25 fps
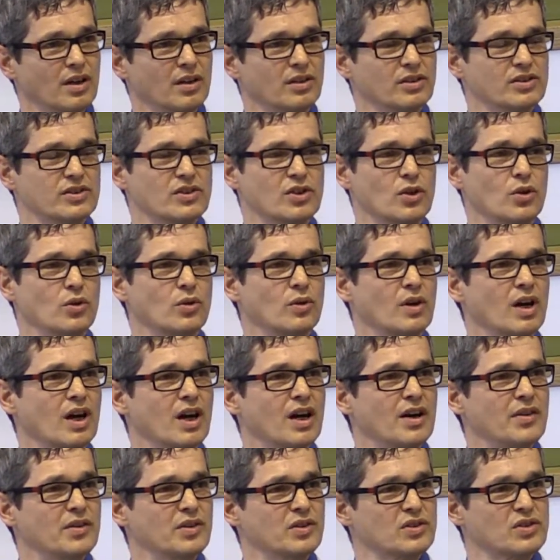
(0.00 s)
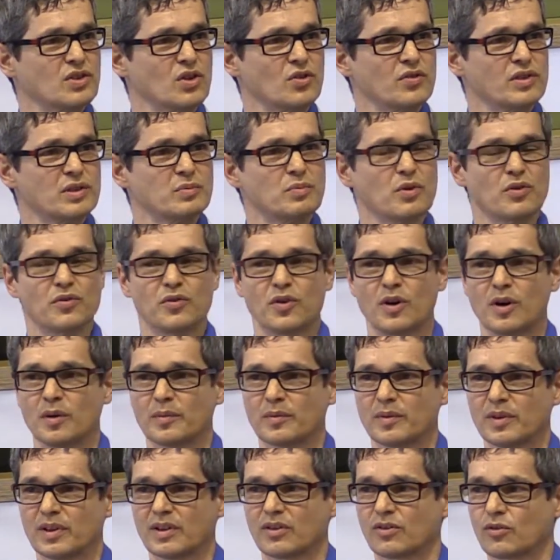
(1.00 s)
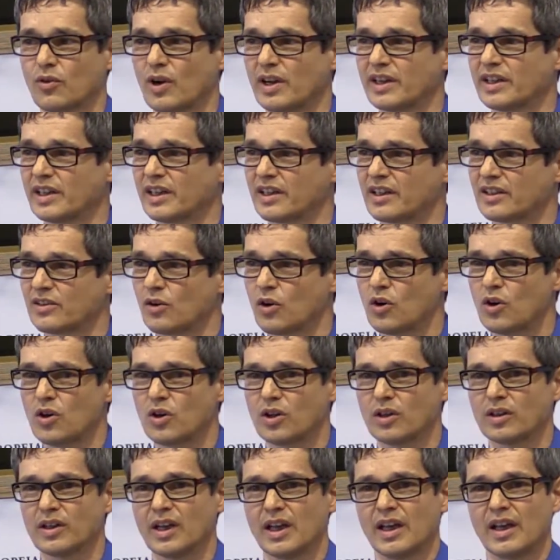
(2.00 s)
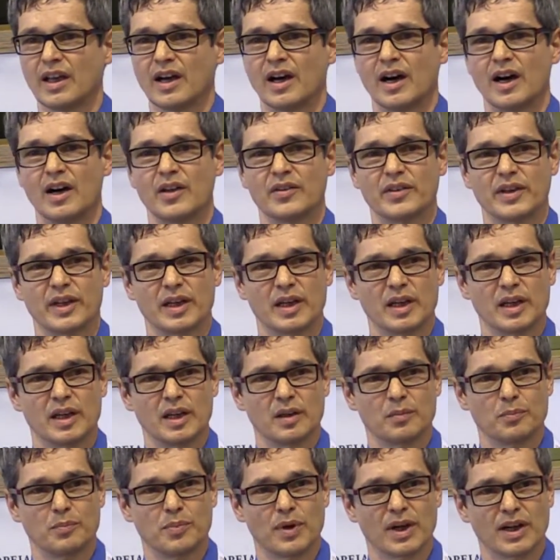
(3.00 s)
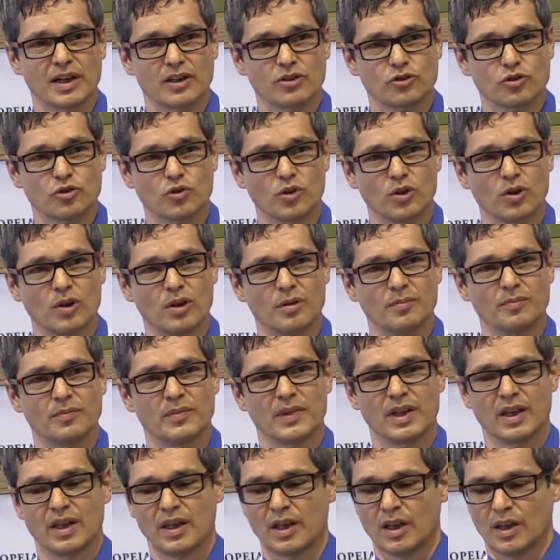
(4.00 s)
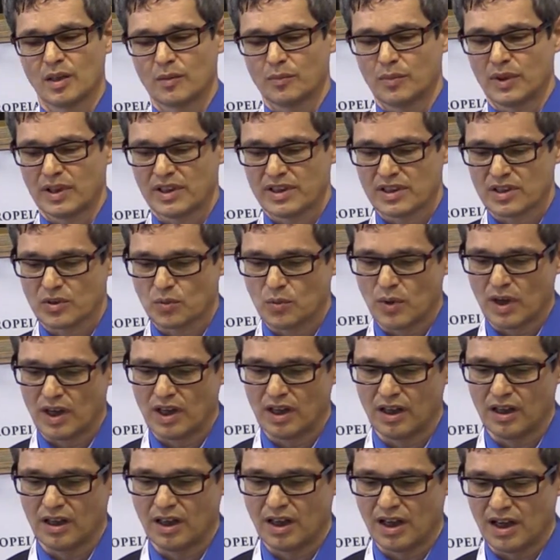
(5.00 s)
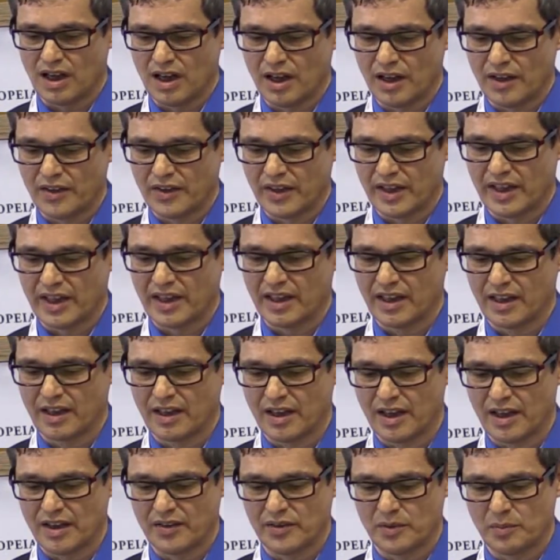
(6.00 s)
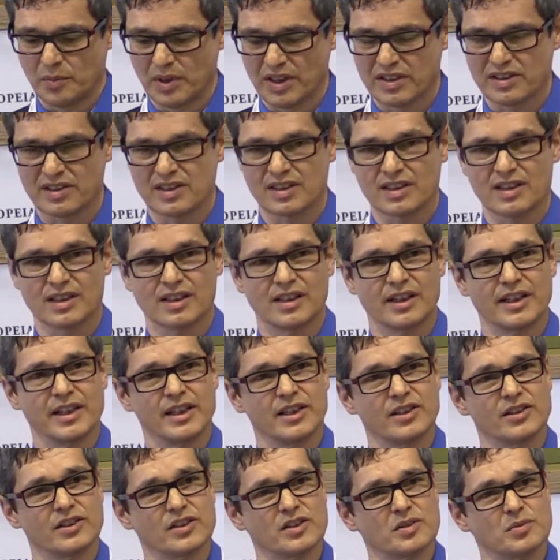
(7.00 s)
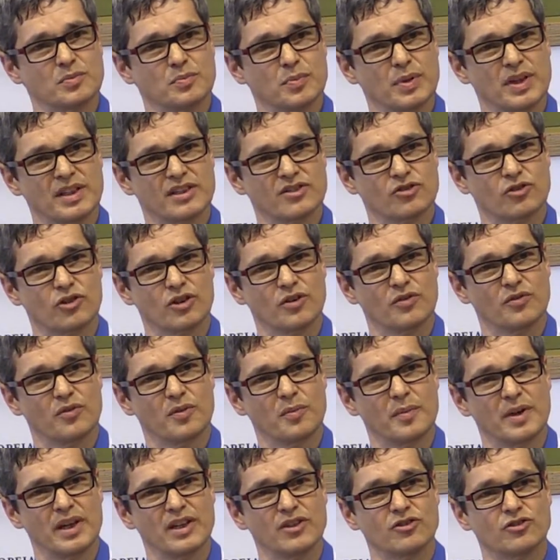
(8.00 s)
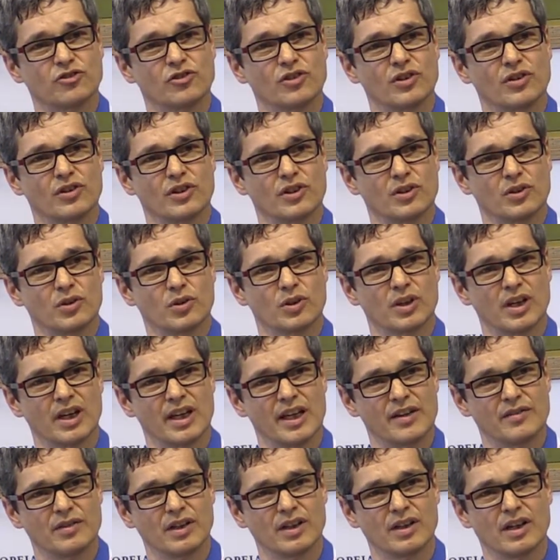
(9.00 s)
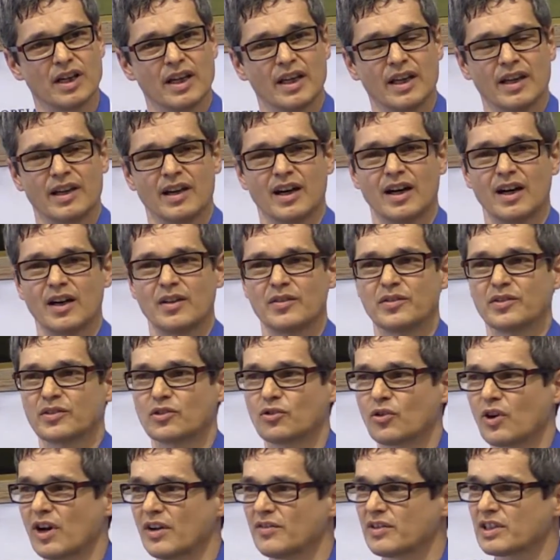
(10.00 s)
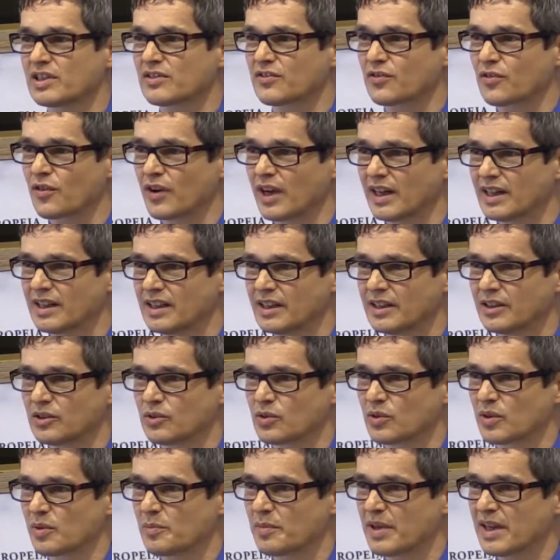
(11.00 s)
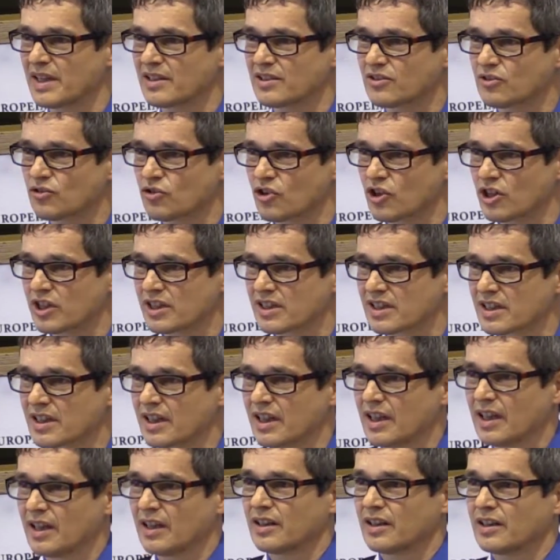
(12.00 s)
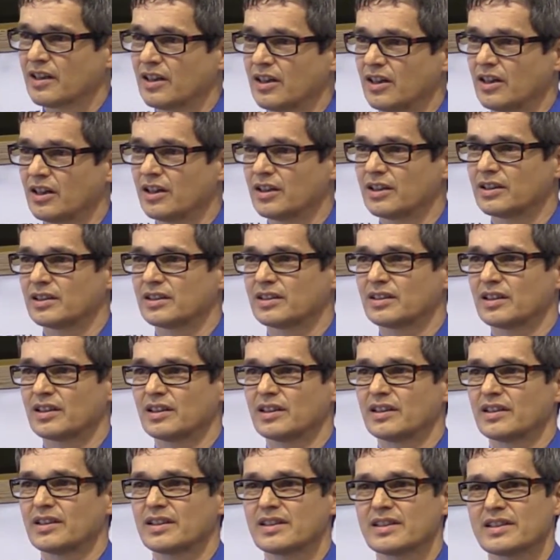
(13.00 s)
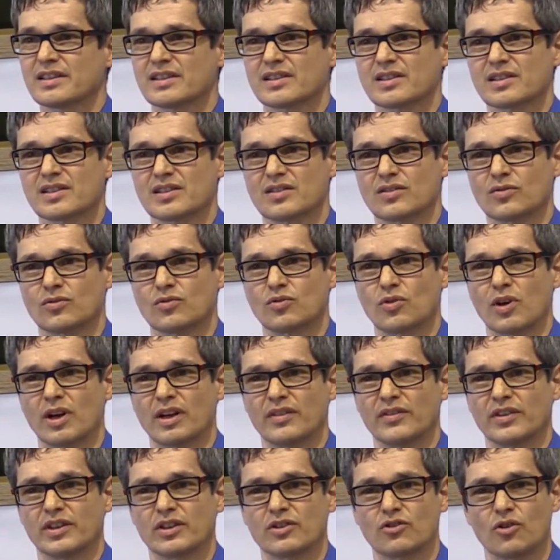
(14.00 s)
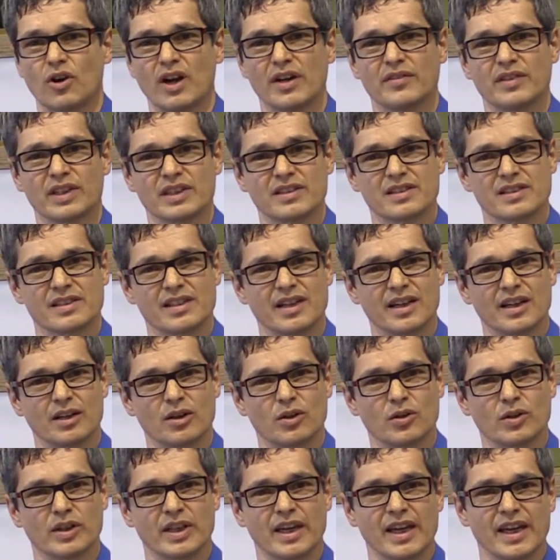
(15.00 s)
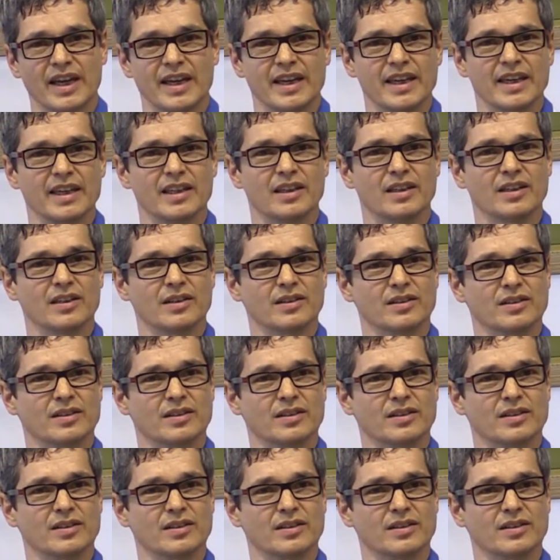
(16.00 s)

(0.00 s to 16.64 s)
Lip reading: So are the service running at all? Are they punctual? But as well, are the buses clean? Is passenger information on a good level? Are the drivers friendly to the passengers? Is the driving style okay?